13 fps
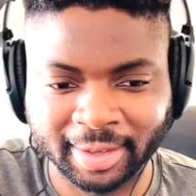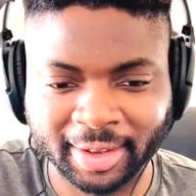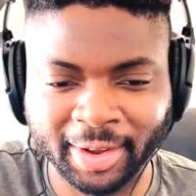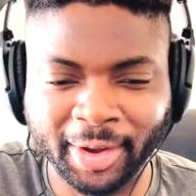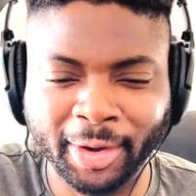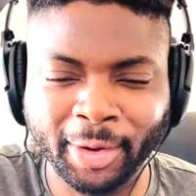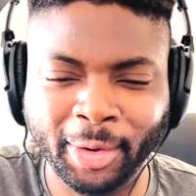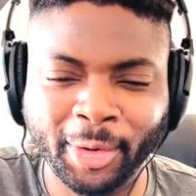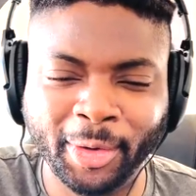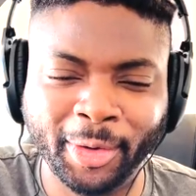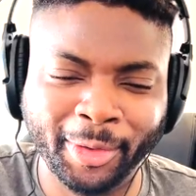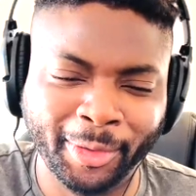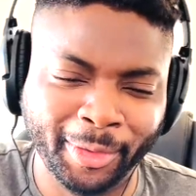
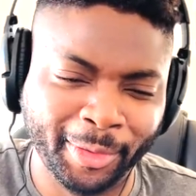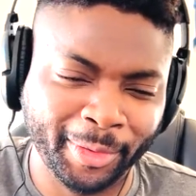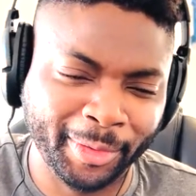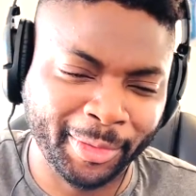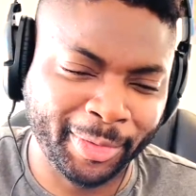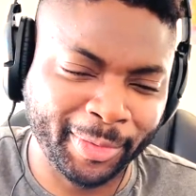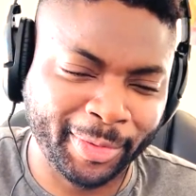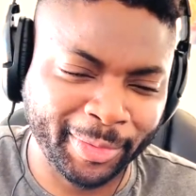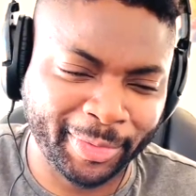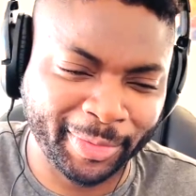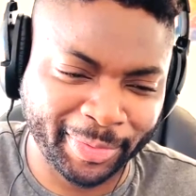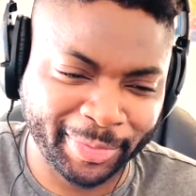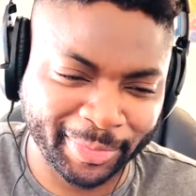
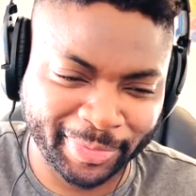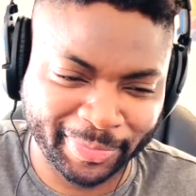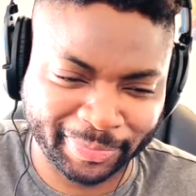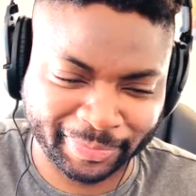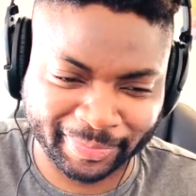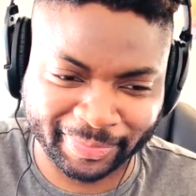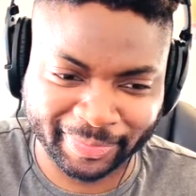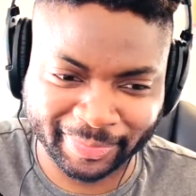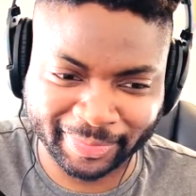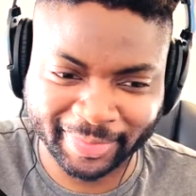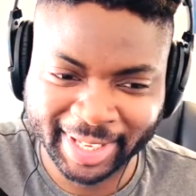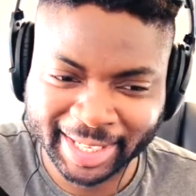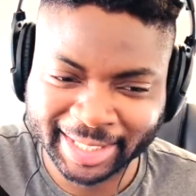Oh!
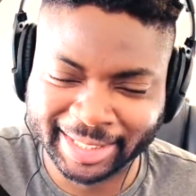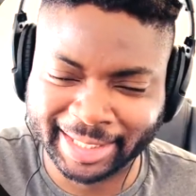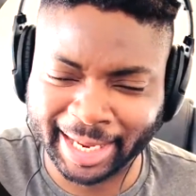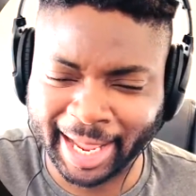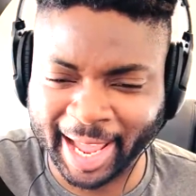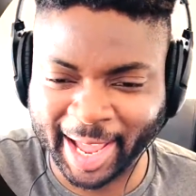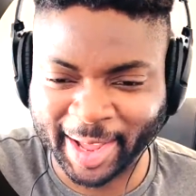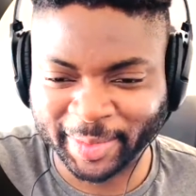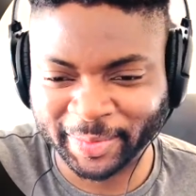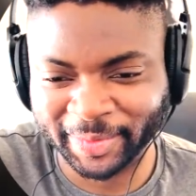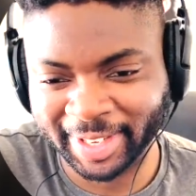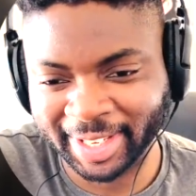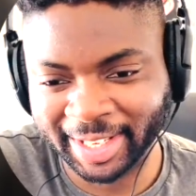Damn.
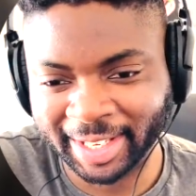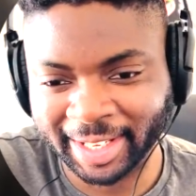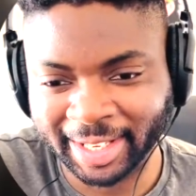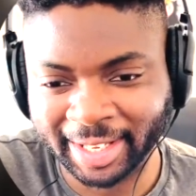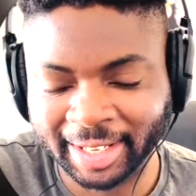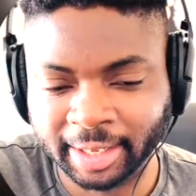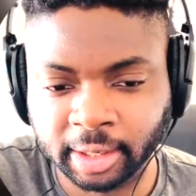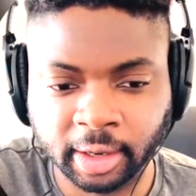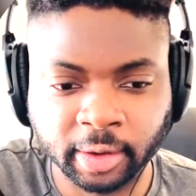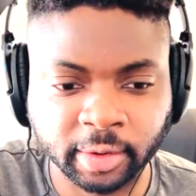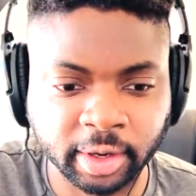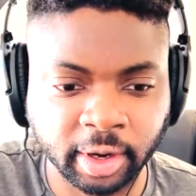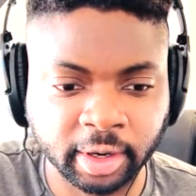
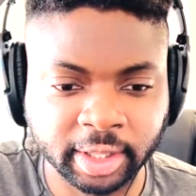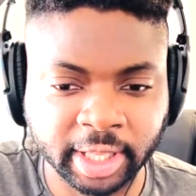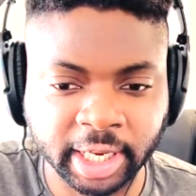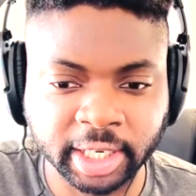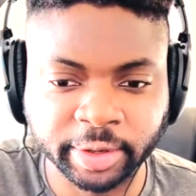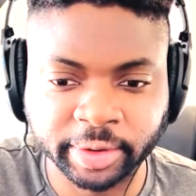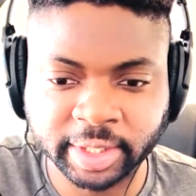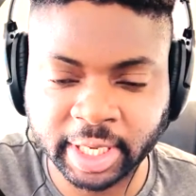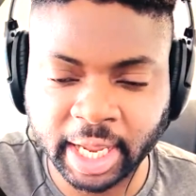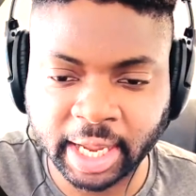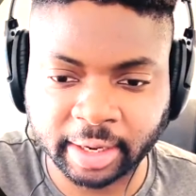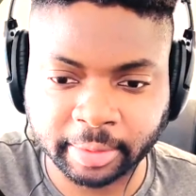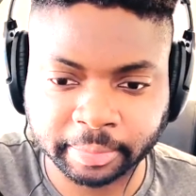Oh god, are they under
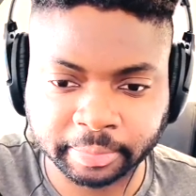attack?